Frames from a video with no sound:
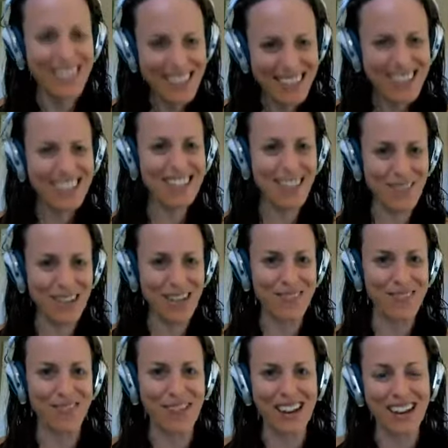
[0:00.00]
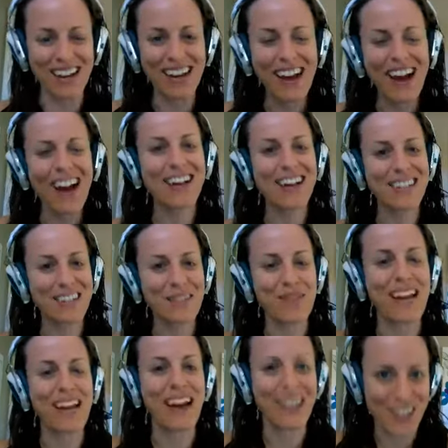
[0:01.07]
sometimes money. I actually
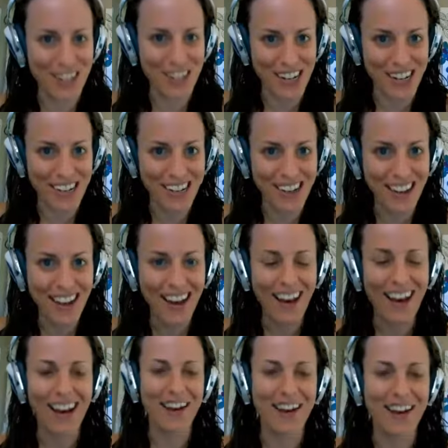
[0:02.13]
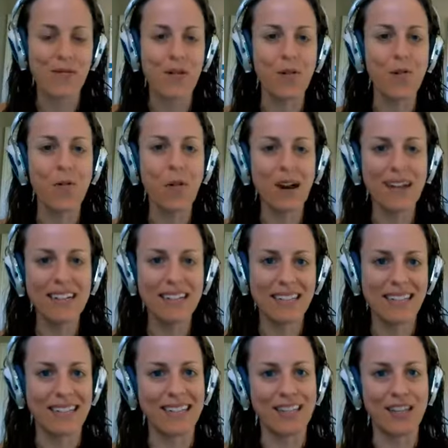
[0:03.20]
meant energy. What is
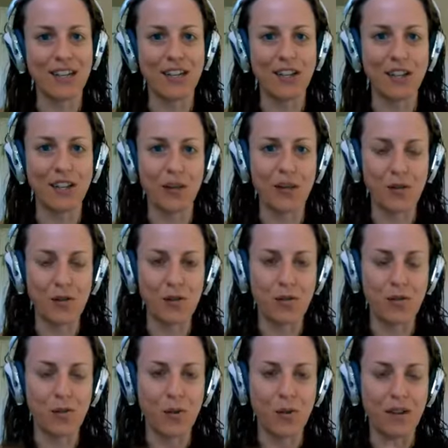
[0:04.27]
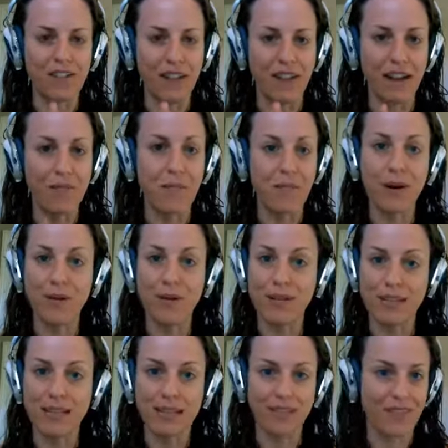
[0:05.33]
it that you would find
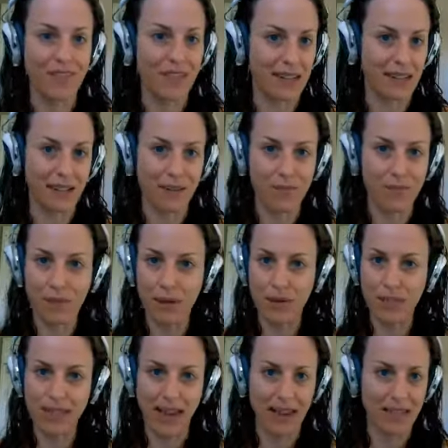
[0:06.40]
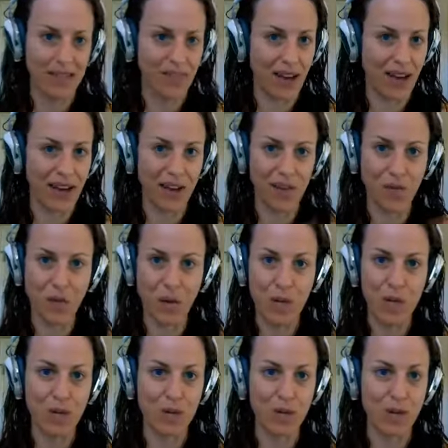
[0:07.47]
most fulfilling, most satisfying, were
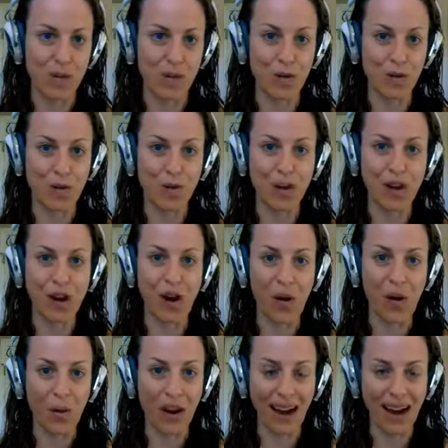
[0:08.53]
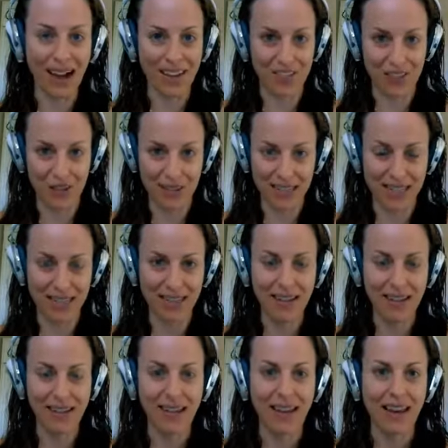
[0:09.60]
you to go after it?
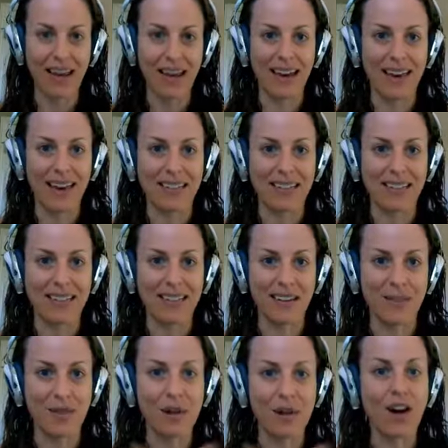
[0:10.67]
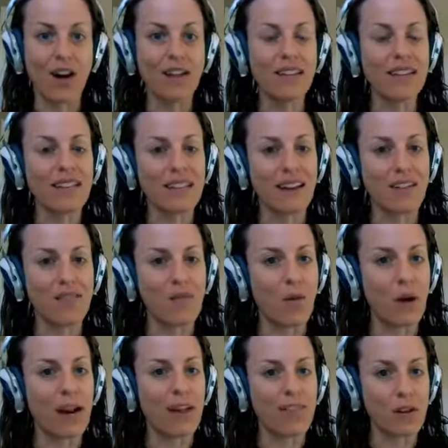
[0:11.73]
And regardless of
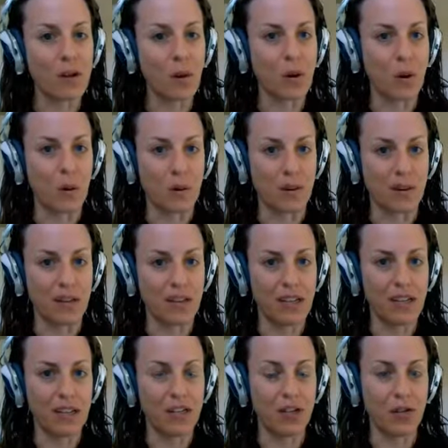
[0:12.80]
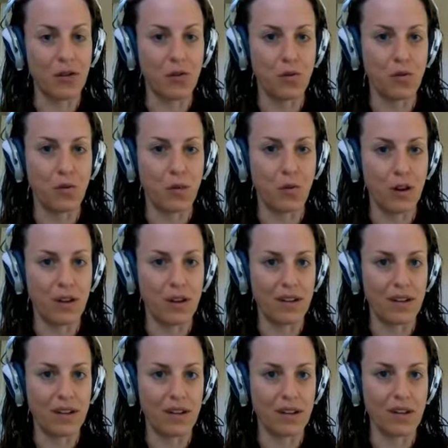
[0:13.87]
whatever goal you
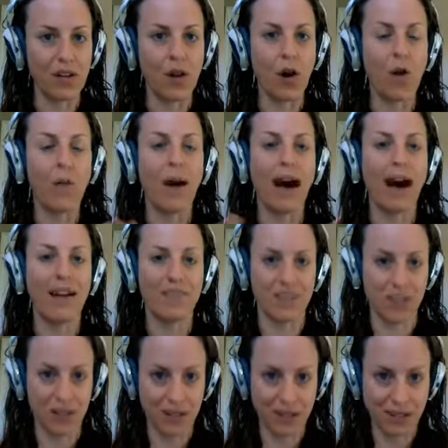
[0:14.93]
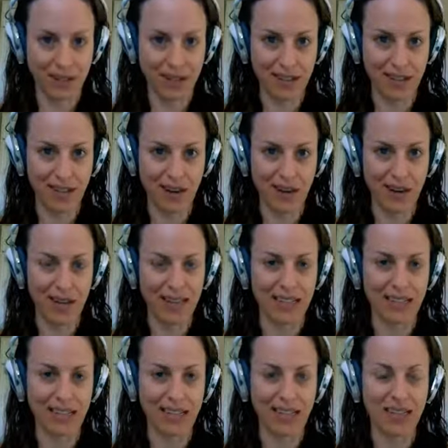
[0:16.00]
would go after, there
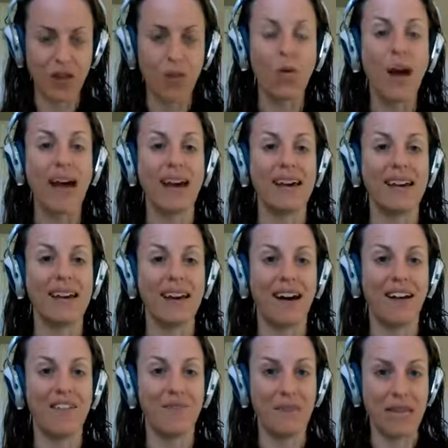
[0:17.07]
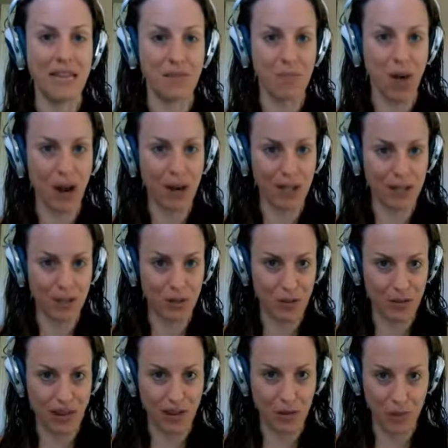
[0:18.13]
is a way of making progress
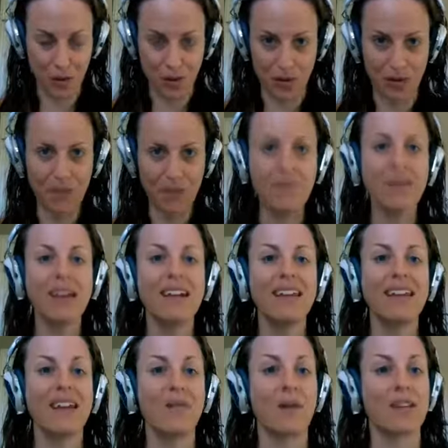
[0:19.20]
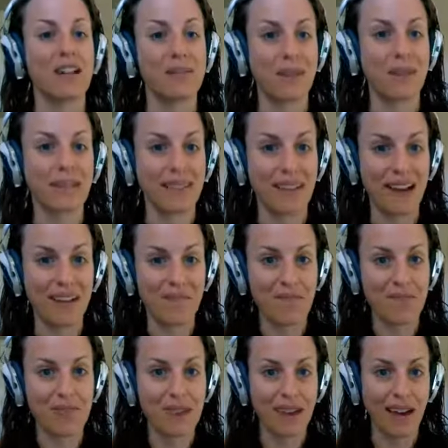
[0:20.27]
toward that goal that I want to talk about today.
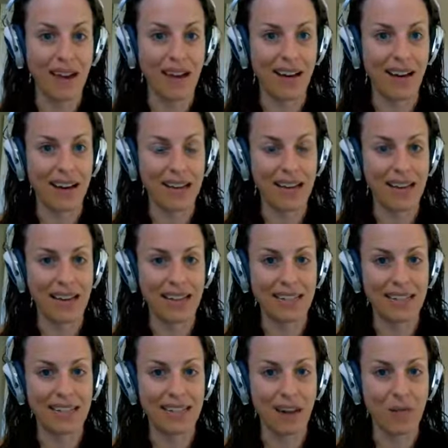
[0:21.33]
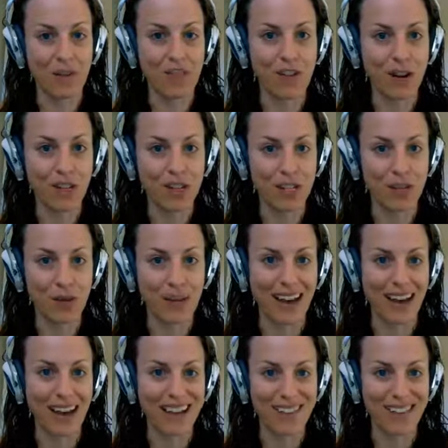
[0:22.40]
And I'm referring to it
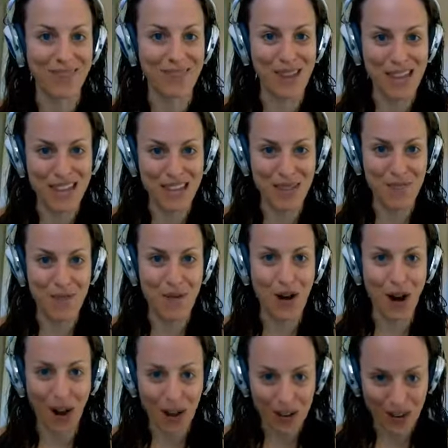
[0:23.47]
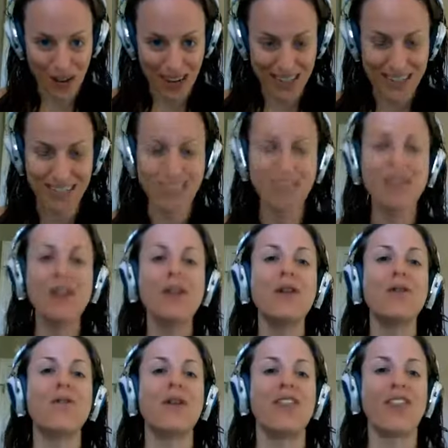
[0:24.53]
as making progress
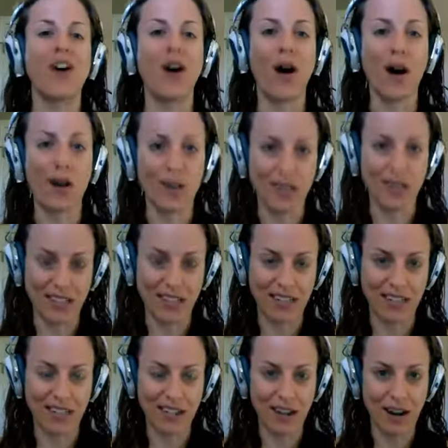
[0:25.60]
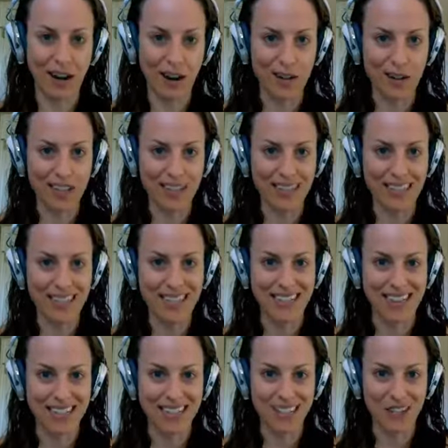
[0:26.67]
with art. Art
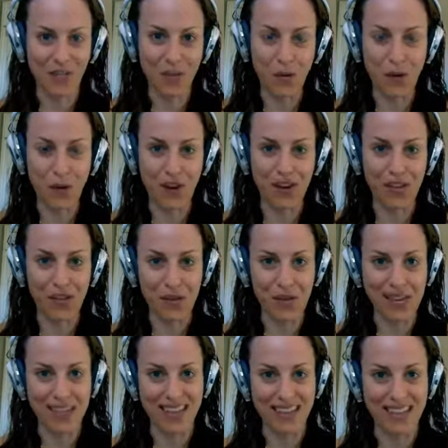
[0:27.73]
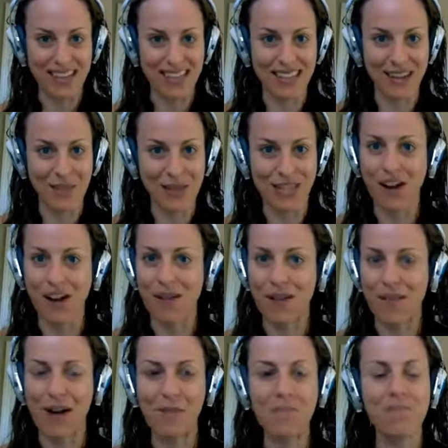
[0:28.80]
standing for three things that I'm going to talk
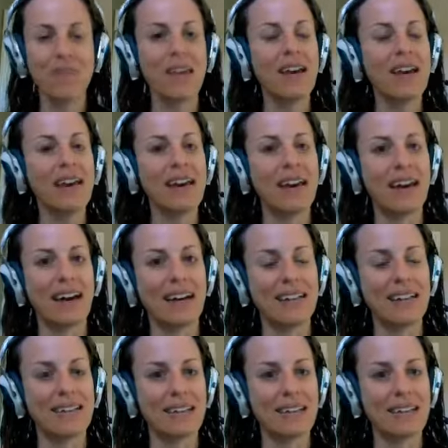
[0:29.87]
about. And